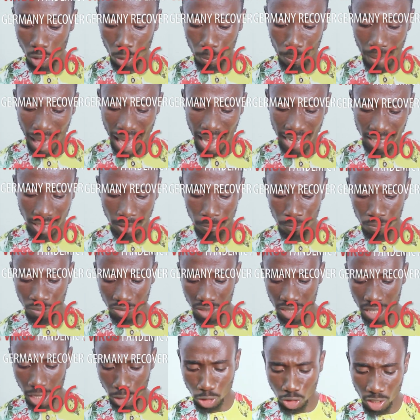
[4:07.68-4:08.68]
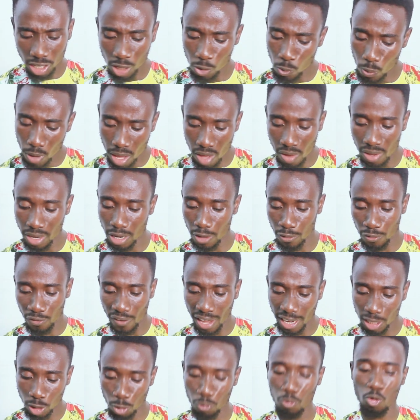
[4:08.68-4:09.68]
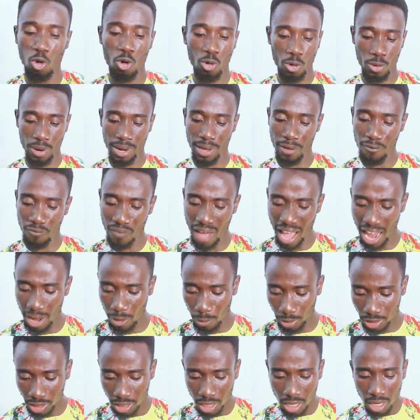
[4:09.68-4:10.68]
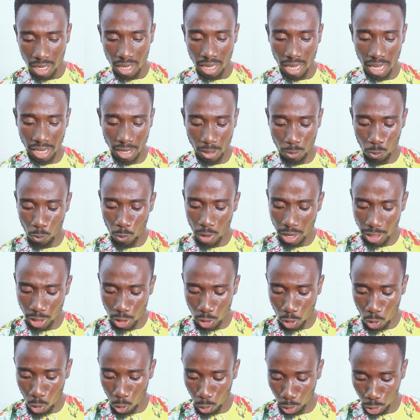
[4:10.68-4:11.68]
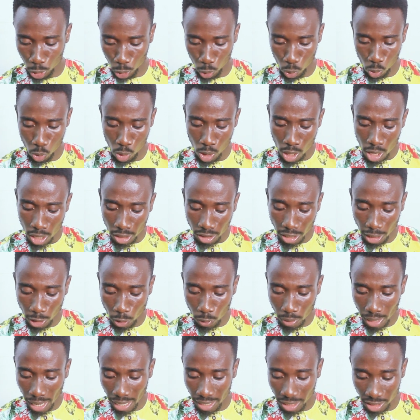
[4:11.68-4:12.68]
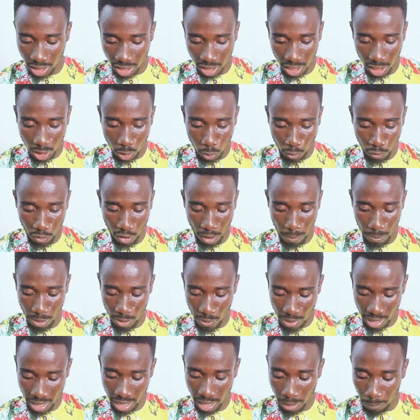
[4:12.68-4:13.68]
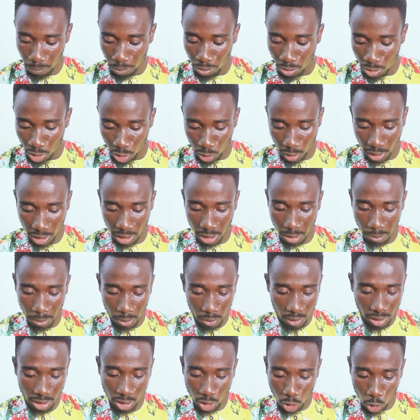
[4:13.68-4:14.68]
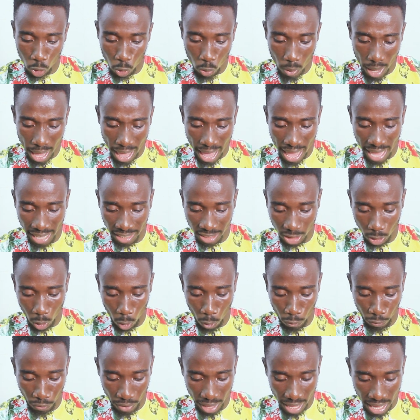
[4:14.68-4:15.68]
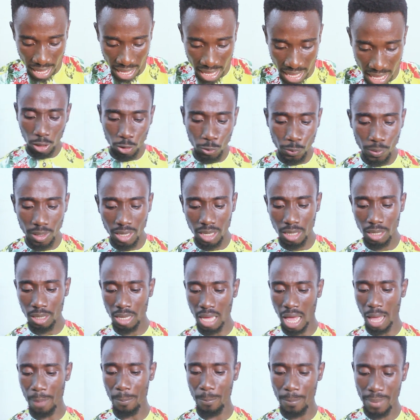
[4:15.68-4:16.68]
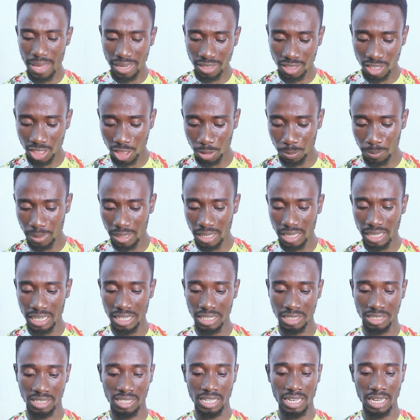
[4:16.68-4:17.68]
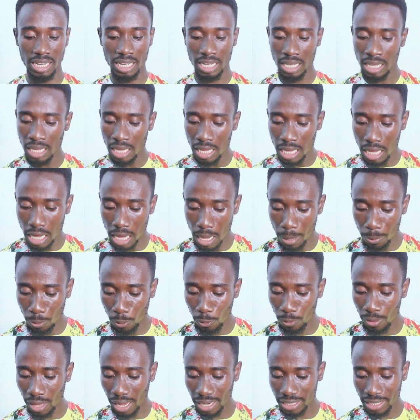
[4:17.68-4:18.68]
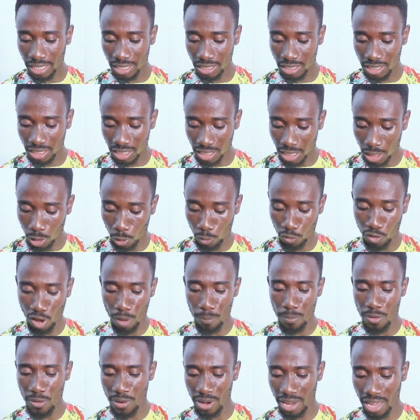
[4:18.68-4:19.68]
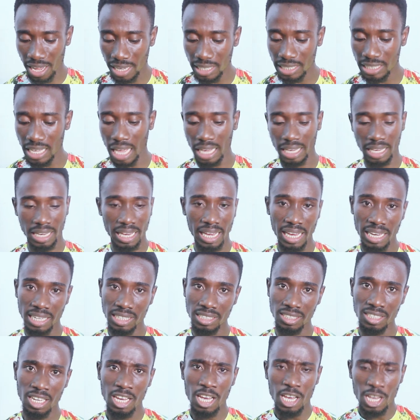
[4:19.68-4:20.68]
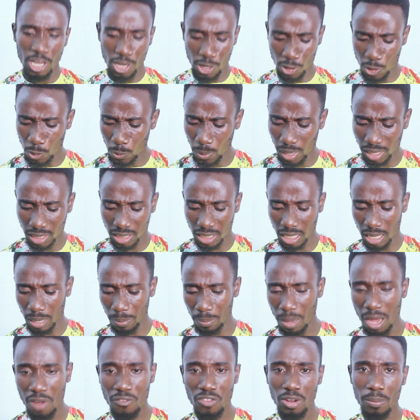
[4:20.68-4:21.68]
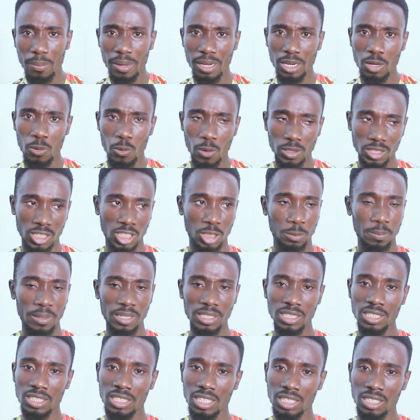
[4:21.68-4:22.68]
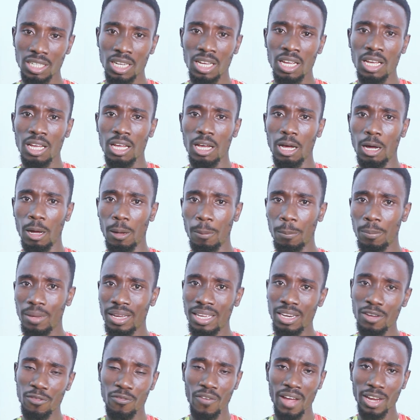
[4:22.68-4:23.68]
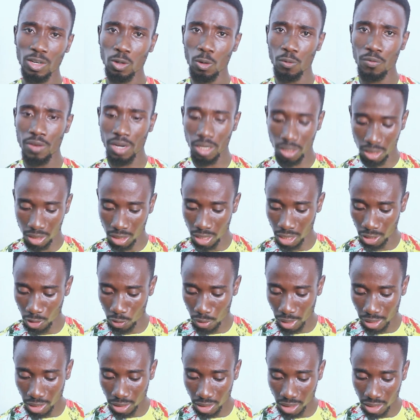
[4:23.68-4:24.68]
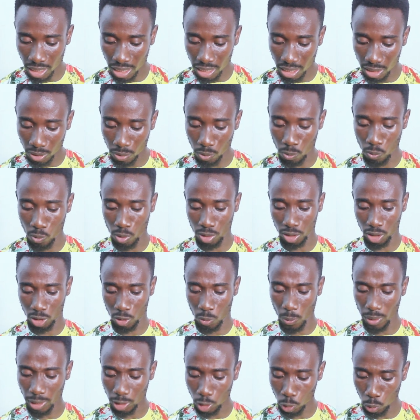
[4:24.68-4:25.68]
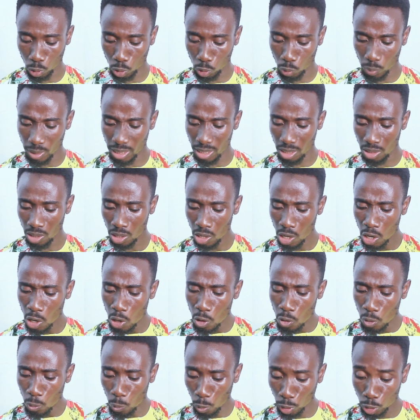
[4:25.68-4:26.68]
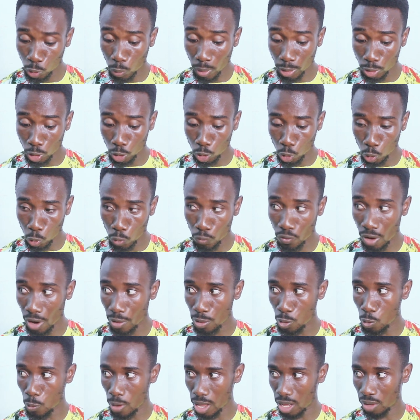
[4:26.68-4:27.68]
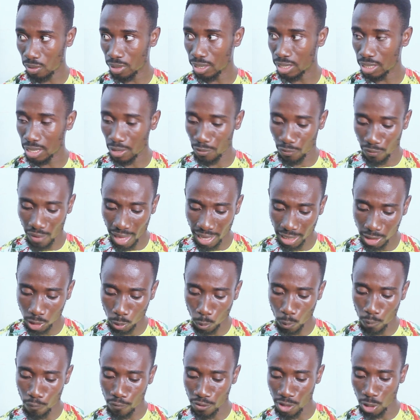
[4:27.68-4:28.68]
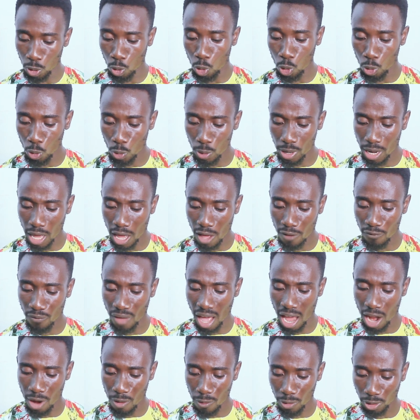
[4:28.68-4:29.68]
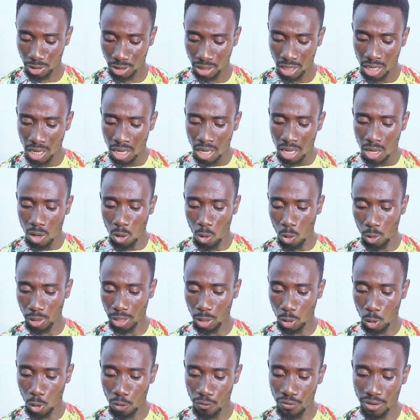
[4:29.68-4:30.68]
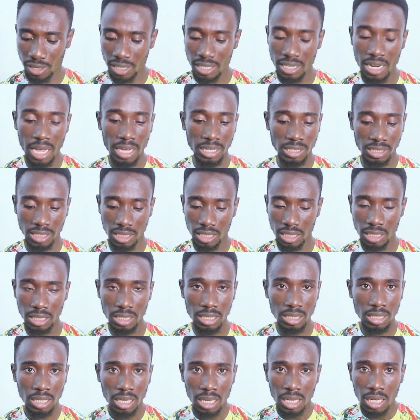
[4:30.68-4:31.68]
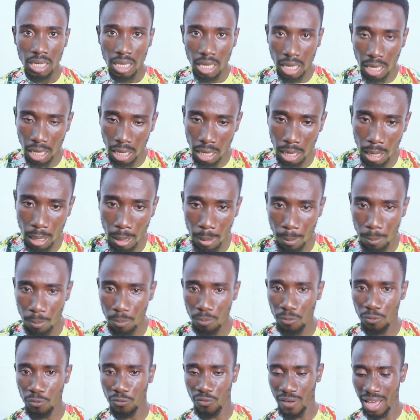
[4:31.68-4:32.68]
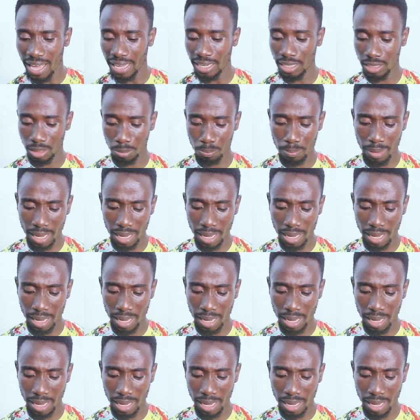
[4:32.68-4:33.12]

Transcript: Not bad. They are doing well in the fight of coronavirus. And then when you go to the United States of America, talking about the U S of A, what really amazes me is the um, United States of America and their case. You know what? Um, everybody was suspecting that um, in a fight of it, the United States was going to do was going to do very well in the fight of the coronavirus or the COVID nineteen um, fight.